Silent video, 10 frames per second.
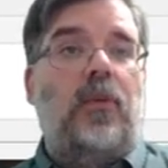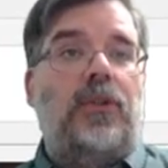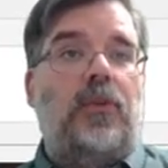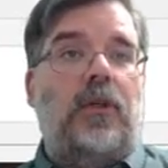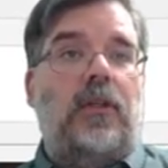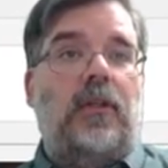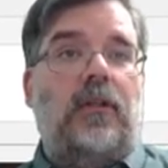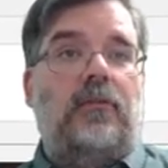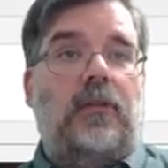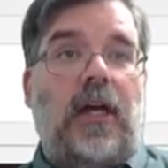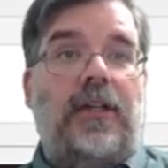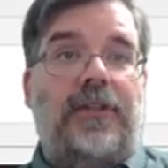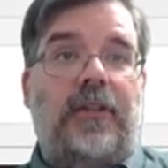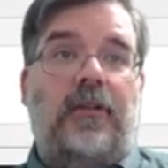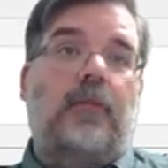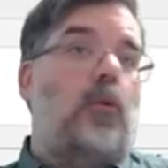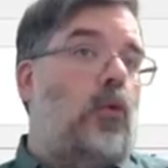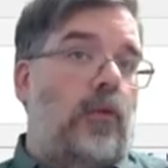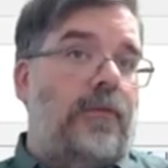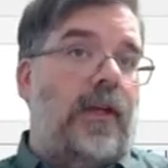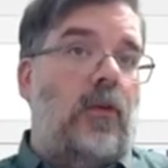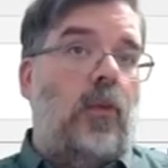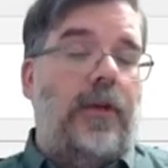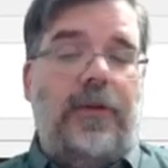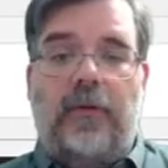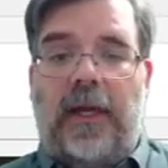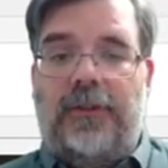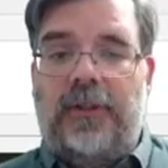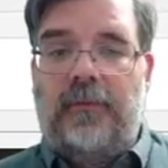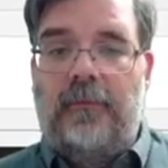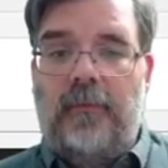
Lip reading: which will cause it to move in one direction.